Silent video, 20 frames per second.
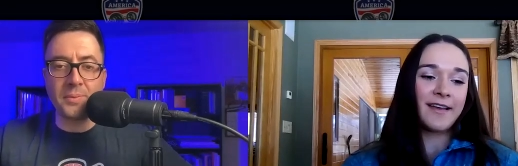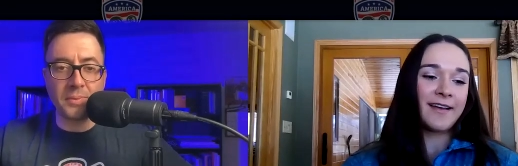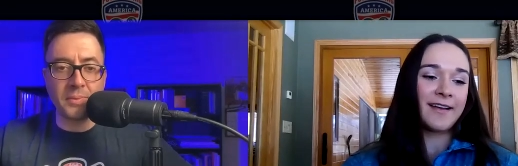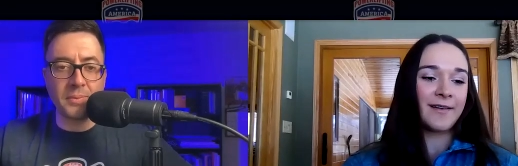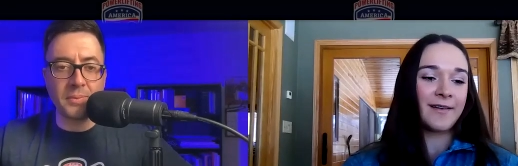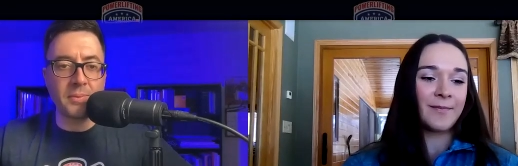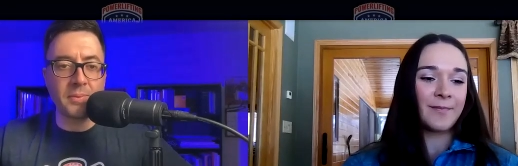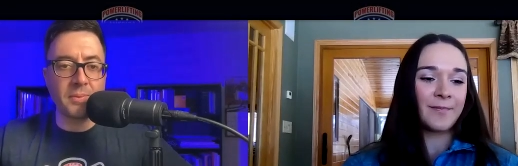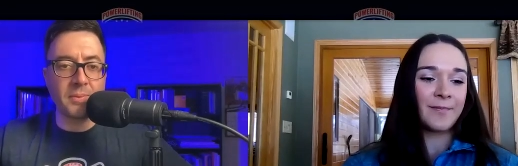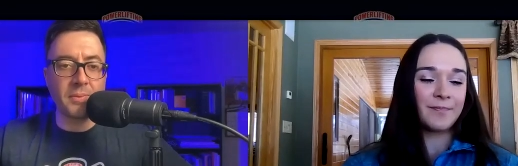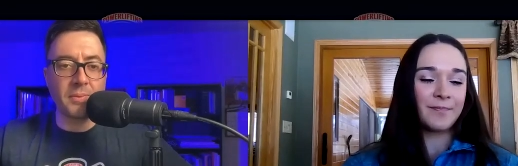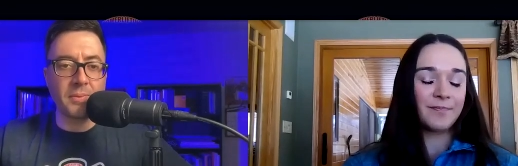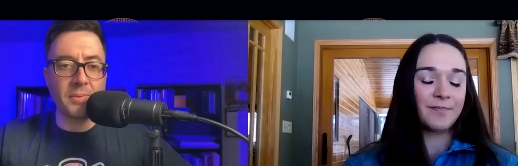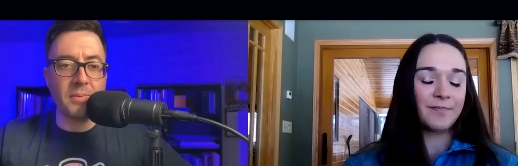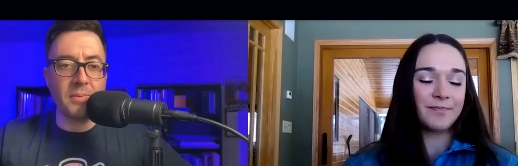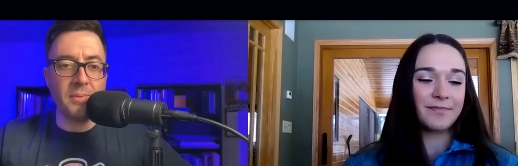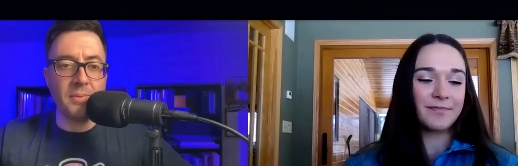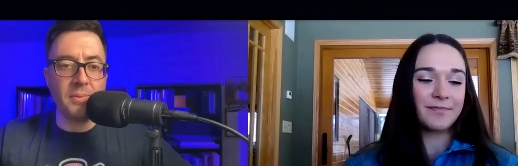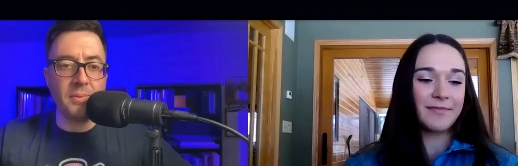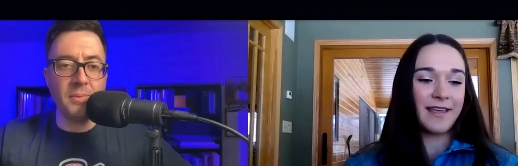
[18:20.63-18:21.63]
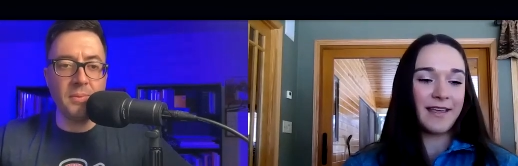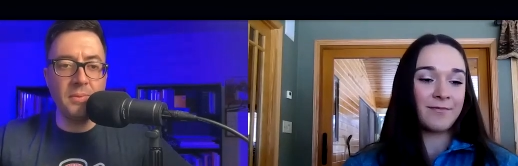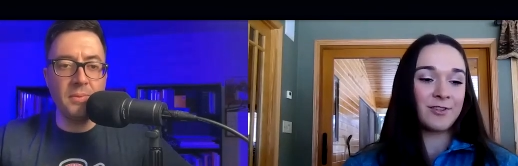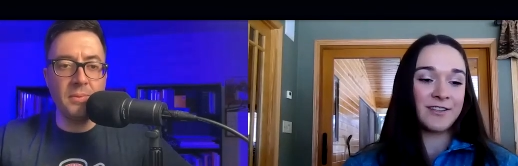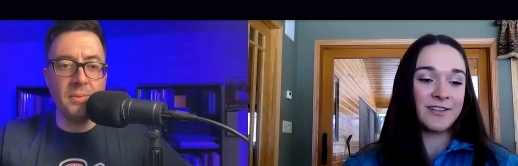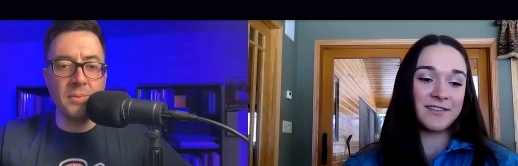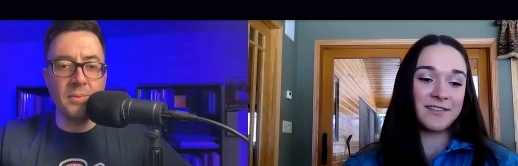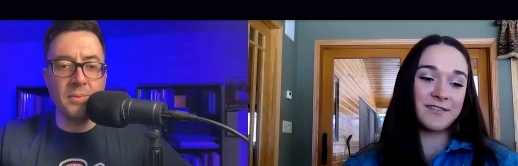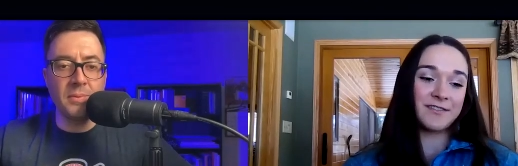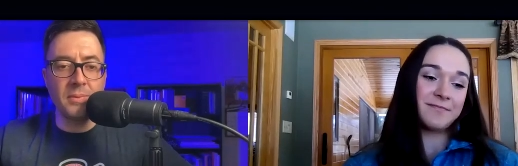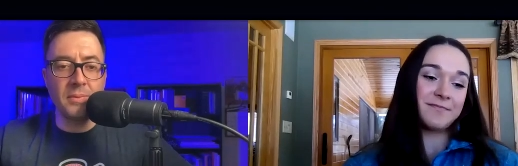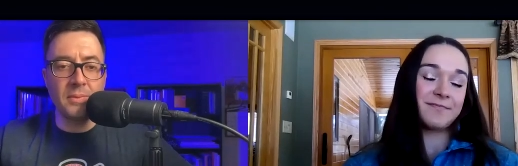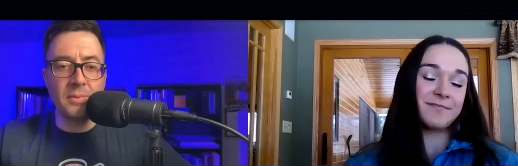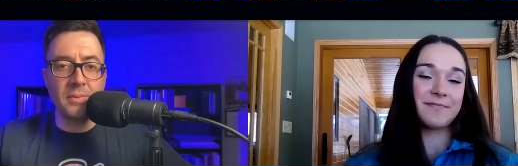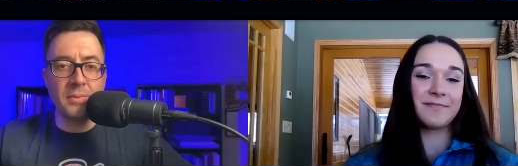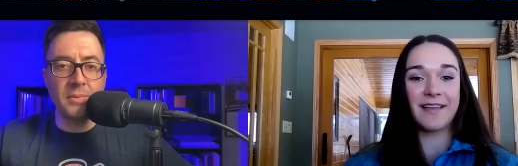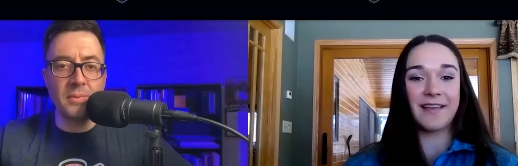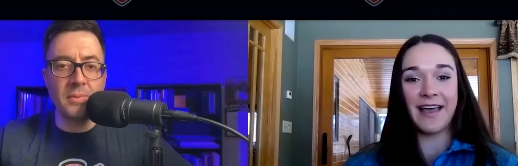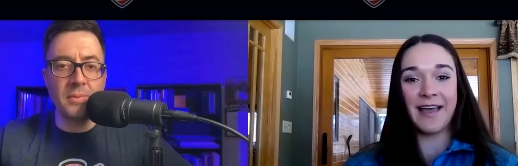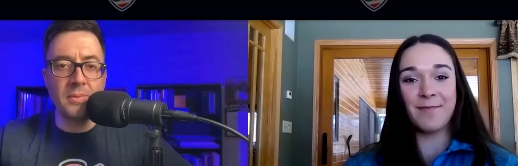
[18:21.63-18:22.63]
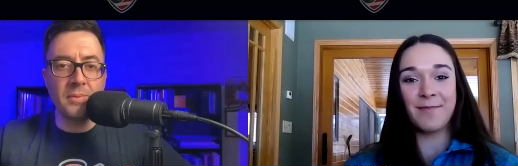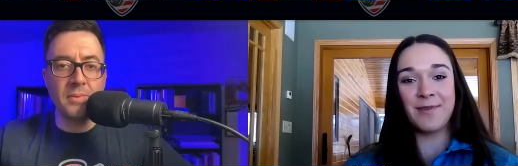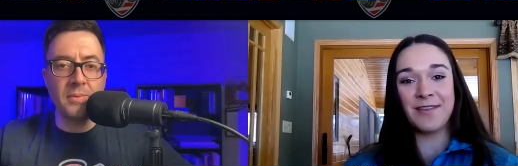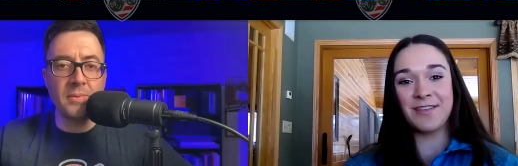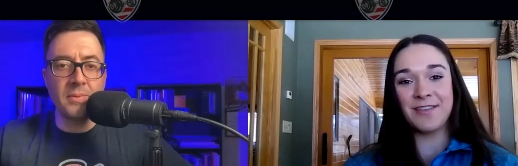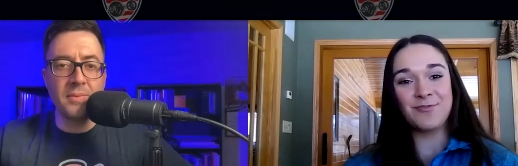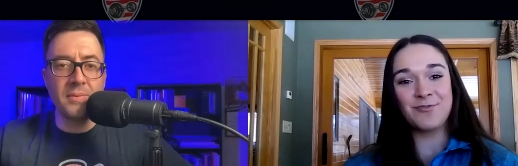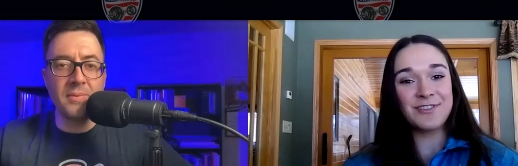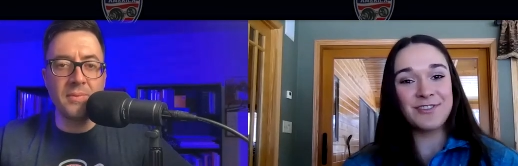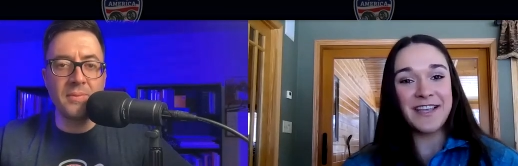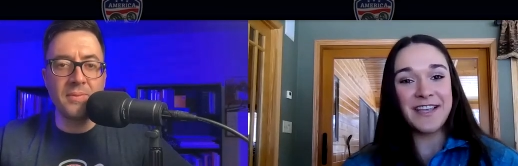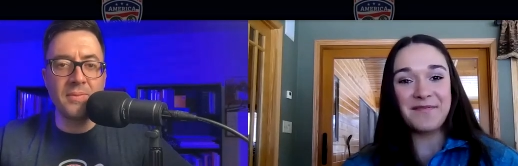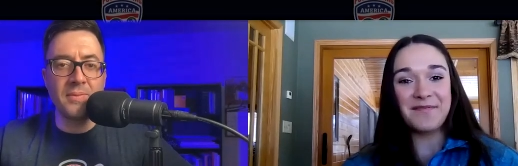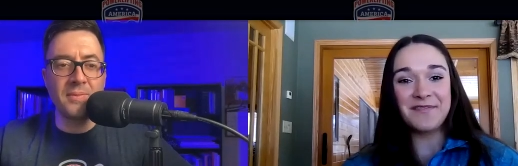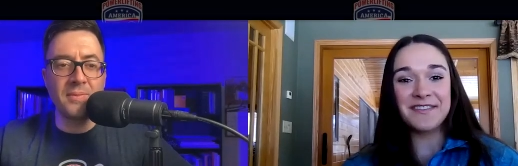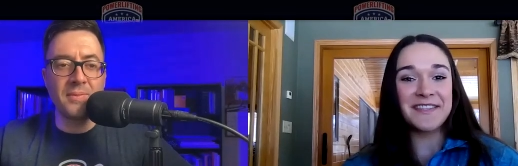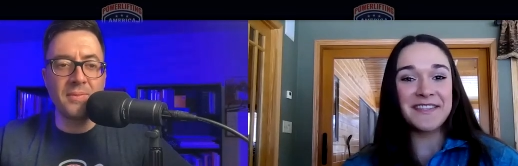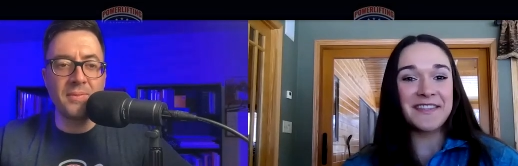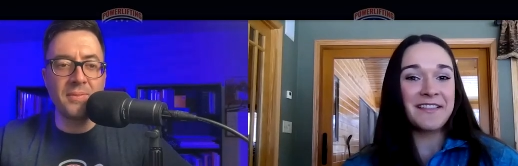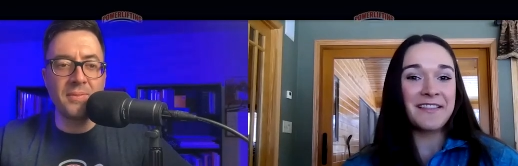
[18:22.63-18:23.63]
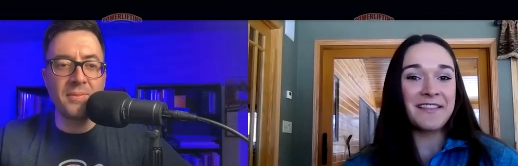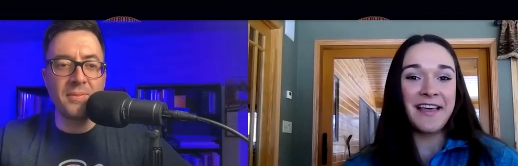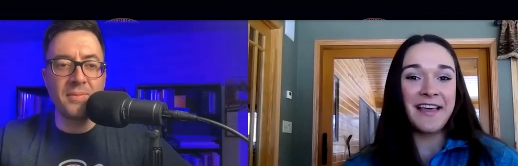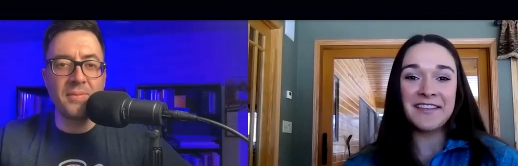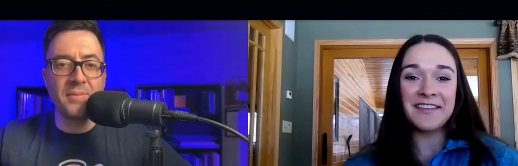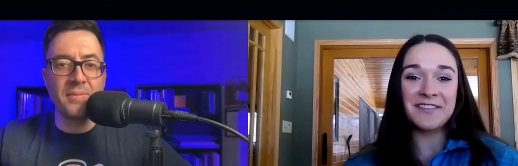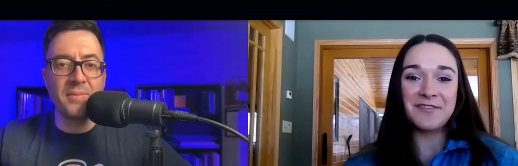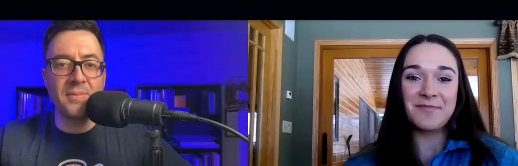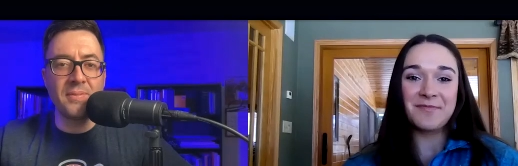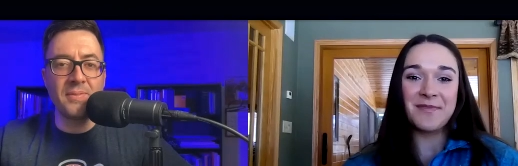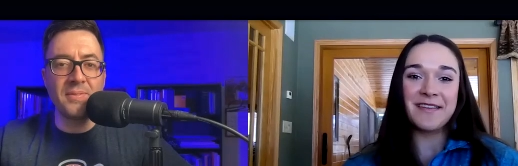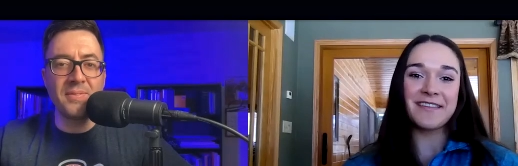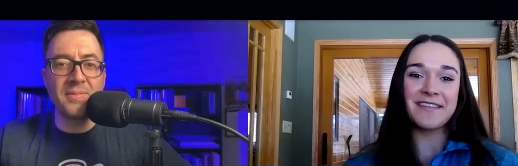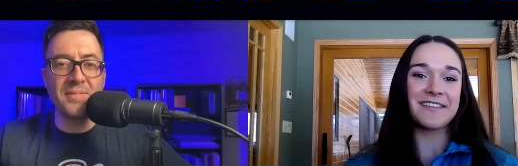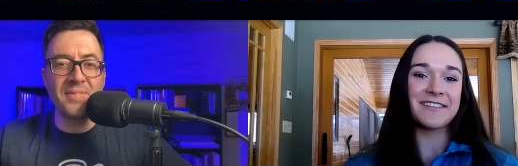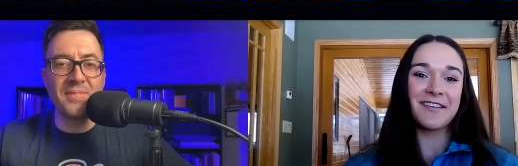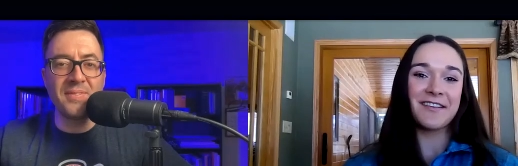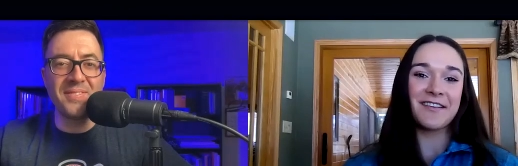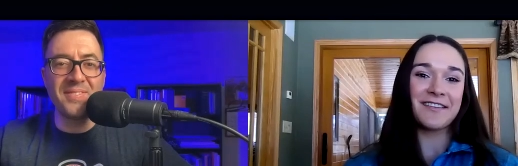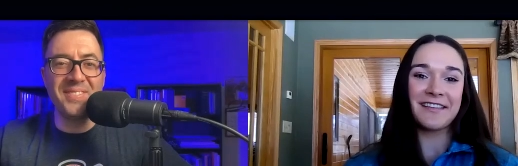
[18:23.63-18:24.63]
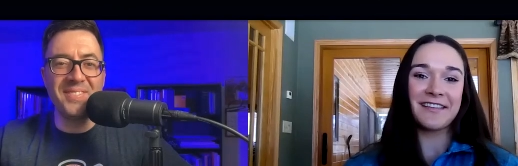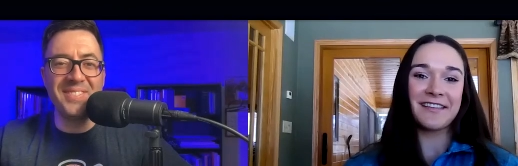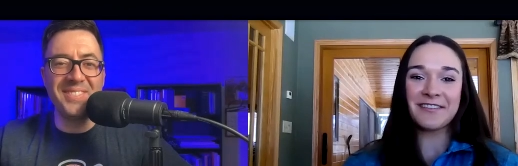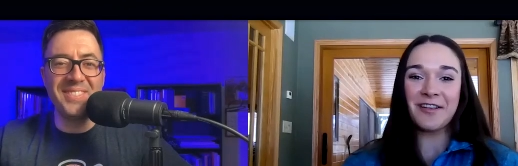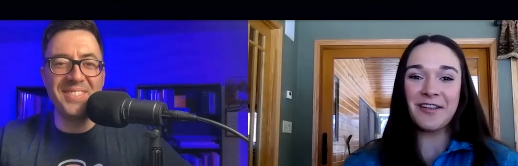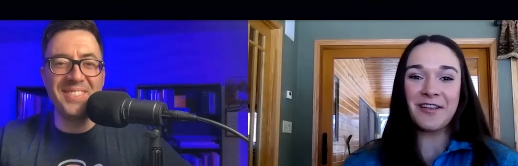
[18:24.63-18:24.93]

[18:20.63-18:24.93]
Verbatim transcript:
Speaker 1: um, I've just, I mean, you just haven't seen the last of me. Is all